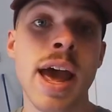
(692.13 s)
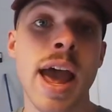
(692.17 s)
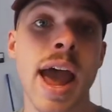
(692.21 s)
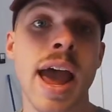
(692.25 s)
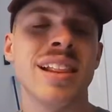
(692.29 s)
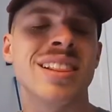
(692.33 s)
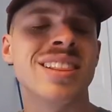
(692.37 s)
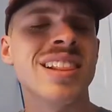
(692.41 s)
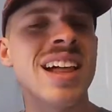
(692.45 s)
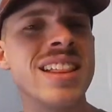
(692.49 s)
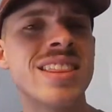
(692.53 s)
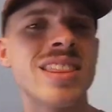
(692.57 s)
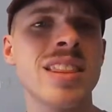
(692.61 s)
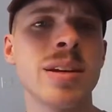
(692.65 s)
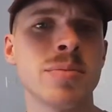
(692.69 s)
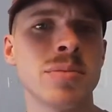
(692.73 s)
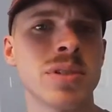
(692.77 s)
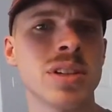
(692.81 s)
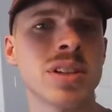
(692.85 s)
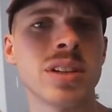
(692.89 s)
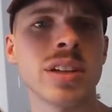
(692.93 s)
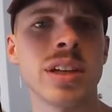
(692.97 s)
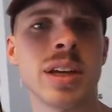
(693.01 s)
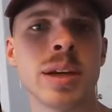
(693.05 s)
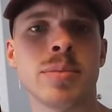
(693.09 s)
and let them
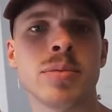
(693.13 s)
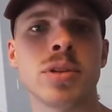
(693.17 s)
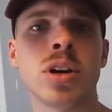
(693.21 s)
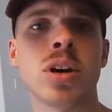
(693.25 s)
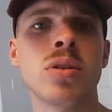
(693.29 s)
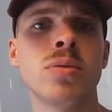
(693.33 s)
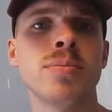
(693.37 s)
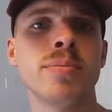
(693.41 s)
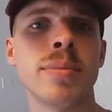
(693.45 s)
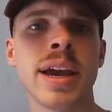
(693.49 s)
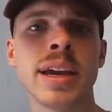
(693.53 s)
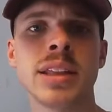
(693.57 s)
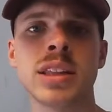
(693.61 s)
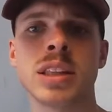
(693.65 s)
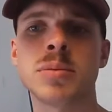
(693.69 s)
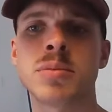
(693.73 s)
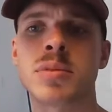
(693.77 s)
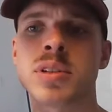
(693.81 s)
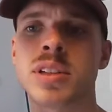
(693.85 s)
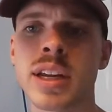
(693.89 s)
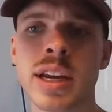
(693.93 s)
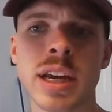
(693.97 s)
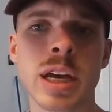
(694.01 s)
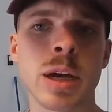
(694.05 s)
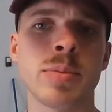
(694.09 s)
sleep. Don't make them
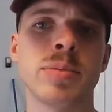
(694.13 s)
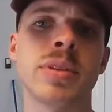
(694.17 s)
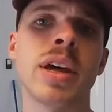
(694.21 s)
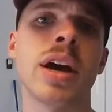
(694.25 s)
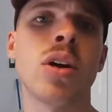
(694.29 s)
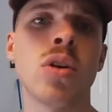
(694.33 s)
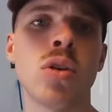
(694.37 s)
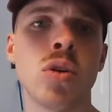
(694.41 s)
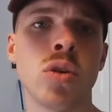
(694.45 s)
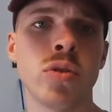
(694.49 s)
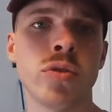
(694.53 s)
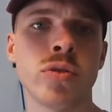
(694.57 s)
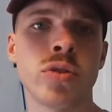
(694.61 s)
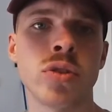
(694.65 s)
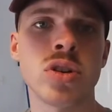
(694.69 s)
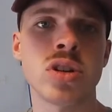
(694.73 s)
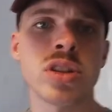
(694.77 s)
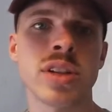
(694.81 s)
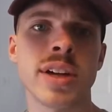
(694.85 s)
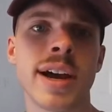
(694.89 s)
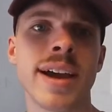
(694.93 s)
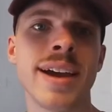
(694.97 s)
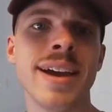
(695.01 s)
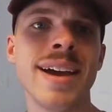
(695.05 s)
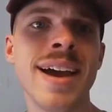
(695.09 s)
stay up that whole first
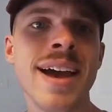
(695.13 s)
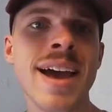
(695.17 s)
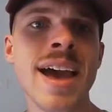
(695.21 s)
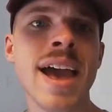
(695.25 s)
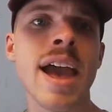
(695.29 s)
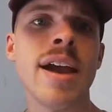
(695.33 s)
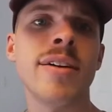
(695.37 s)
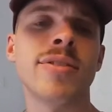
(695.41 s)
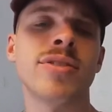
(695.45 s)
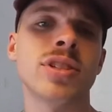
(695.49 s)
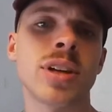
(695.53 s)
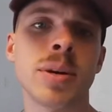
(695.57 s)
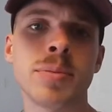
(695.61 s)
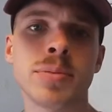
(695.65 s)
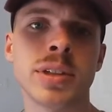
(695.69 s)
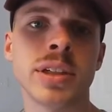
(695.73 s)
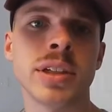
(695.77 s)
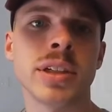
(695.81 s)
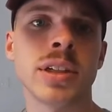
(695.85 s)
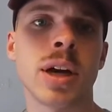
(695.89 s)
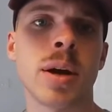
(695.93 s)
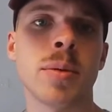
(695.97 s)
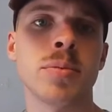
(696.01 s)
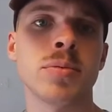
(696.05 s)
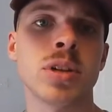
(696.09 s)
night if something
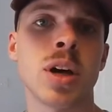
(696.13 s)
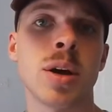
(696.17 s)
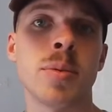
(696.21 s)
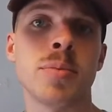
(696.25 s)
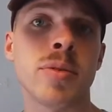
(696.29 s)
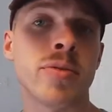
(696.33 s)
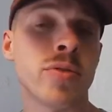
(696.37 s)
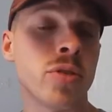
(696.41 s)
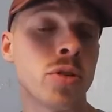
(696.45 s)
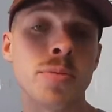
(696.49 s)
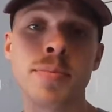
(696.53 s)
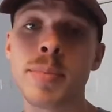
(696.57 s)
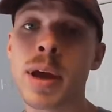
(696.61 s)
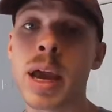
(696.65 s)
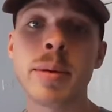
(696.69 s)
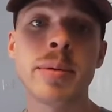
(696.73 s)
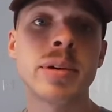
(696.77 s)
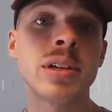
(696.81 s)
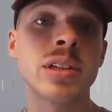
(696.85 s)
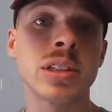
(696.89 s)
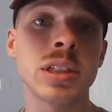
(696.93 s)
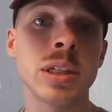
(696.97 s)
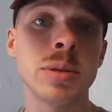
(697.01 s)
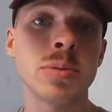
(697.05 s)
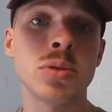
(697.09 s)
comes up. If your baby
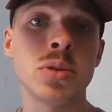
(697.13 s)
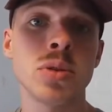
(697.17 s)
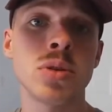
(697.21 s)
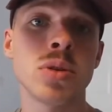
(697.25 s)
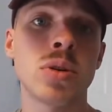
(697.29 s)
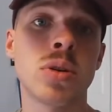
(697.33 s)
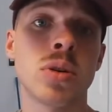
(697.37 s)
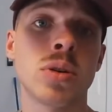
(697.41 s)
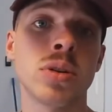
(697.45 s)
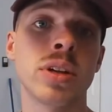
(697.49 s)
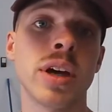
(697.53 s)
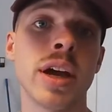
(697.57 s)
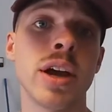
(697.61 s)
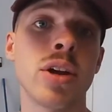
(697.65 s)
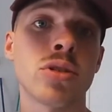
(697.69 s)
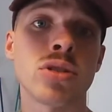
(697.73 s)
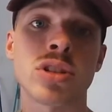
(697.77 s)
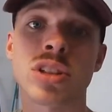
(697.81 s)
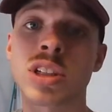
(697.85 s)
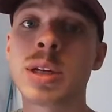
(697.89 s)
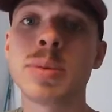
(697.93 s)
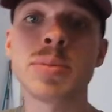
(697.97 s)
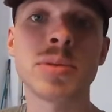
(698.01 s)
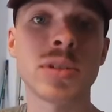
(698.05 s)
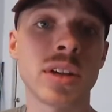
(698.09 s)
sleeps through the whole night or
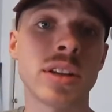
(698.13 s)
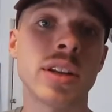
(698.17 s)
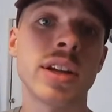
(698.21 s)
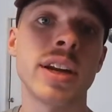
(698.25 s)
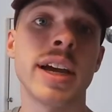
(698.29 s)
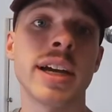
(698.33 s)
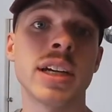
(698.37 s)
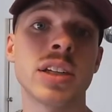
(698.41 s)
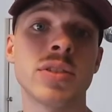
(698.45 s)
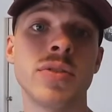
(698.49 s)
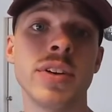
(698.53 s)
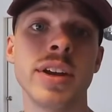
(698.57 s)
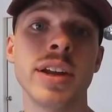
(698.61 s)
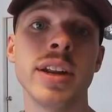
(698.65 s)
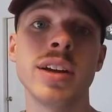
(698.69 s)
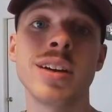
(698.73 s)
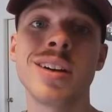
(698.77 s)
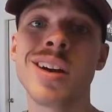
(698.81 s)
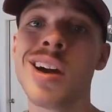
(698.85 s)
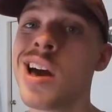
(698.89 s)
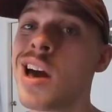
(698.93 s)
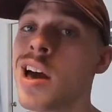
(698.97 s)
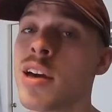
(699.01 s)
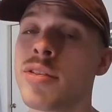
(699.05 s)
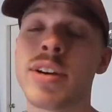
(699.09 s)
sleeps till the next
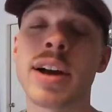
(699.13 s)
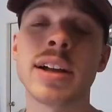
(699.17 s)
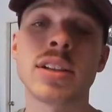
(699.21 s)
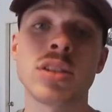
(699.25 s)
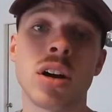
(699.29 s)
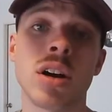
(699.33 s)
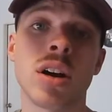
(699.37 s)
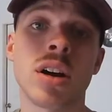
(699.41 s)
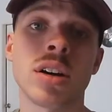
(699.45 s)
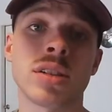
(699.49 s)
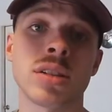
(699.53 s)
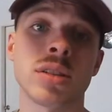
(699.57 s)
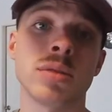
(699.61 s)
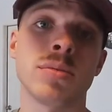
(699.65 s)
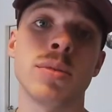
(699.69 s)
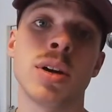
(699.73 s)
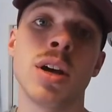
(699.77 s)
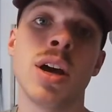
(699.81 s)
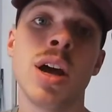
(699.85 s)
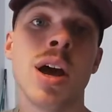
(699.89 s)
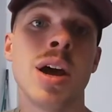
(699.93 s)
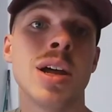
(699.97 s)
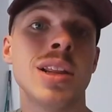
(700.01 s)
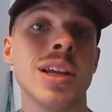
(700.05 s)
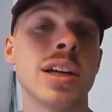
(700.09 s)
feeding, that's awesome.
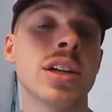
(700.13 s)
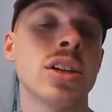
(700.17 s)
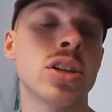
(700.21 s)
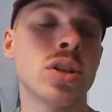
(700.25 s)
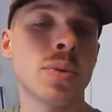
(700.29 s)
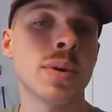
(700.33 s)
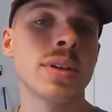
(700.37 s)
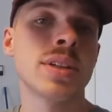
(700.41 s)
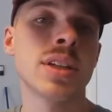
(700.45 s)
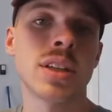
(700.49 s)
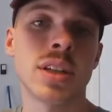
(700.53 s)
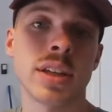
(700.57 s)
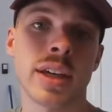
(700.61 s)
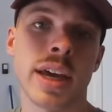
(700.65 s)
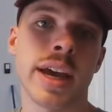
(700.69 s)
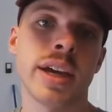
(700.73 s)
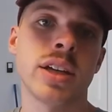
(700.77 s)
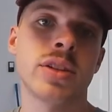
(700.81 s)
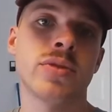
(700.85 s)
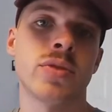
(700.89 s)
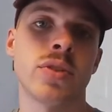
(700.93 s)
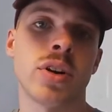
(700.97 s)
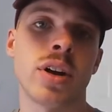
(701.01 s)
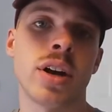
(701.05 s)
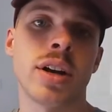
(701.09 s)
That just wasn't the
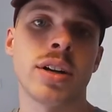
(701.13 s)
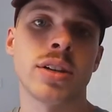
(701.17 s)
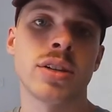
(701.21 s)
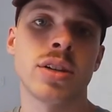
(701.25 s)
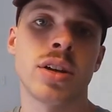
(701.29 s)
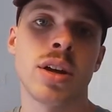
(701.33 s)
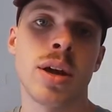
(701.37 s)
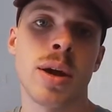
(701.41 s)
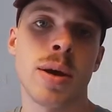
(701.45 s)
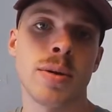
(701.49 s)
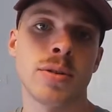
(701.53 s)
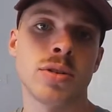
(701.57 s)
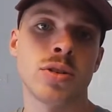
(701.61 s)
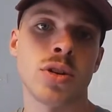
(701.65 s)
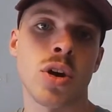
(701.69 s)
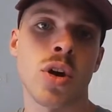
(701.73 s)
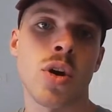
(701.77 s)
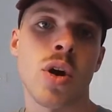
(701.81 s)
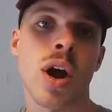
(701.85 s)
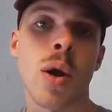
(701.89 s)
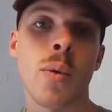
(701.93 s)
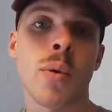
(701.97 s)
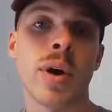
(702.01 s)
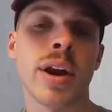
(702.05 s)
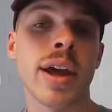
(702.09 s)
case for us, so
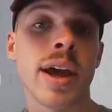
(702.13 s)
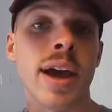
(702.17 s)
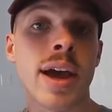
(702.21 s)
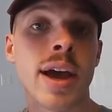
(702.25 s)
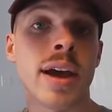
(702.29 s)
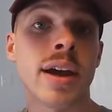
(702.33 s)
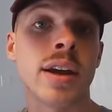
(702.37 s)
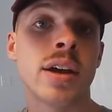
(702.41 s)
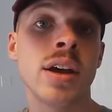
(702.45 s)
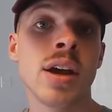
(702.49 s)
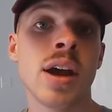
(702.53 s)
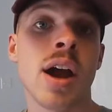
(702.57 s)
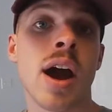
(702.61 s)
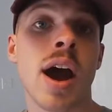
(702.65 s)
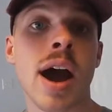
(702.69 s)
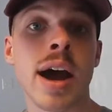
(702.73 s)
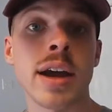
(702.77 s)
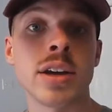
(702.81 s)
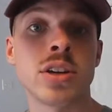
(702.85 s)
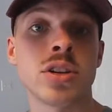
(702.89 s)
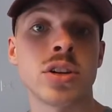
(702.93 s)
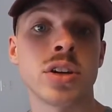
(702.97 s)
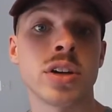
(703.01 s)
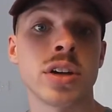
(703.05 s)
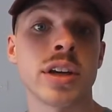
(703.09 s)
I went ahead, I
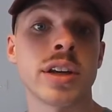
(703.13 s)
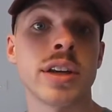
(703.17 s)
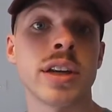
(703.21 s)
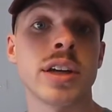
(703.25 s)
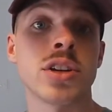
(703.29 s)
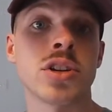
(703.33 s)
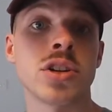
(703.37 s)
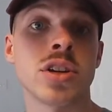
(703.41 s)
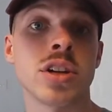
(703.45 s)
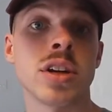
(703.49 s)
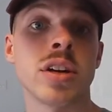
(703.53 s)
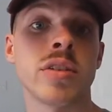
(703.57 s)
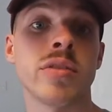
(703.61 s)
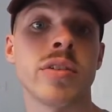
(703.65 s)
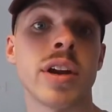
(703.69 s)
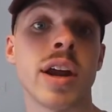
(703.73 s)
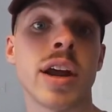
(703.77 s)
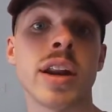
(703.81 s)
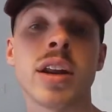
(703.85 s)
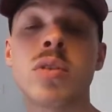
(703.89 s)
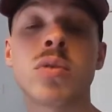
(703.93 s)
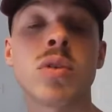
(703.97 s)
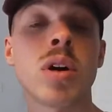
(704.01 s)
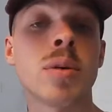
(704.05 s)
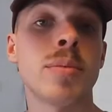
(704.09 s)
took initiative, and I
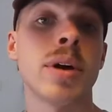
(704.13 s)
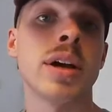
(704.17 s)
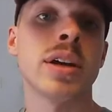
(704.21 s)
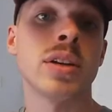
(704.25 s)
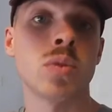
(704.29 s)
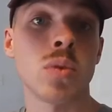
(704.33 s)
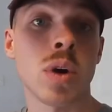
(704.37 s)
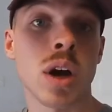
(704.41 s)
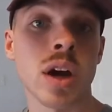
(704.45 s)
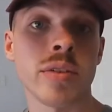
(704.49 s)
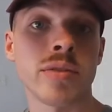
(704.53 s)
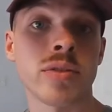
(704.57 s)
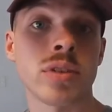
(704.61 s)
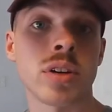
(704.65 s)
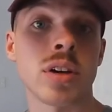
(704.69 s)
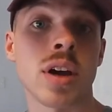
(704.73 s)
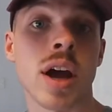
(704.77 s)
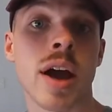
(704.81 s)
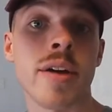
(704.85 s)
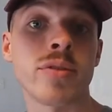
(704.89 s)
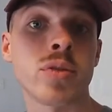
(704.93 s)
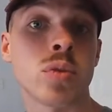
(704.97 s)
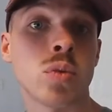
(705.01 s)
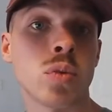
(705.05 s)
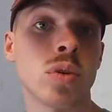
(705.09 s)
didn't want my wife to
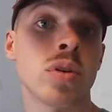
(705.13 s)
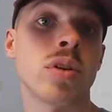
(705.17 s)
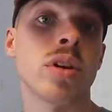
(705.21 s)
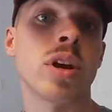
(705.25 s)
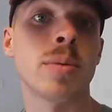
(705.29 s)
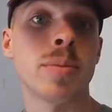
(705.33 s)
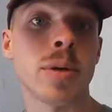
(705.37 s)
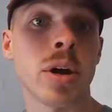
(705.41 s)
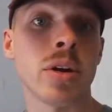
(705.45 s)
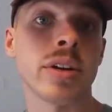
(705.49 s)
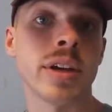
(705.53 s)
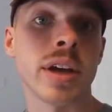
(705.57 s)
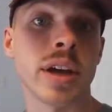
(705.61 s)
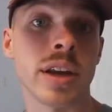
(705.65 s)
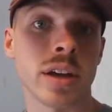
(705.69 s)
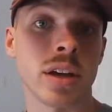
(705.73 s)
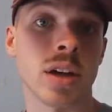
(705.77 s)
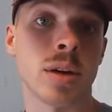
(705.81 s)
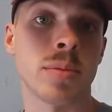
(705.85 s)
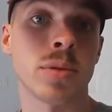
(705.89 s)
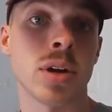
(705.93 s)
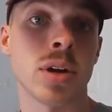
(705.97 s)
have to worry about getting up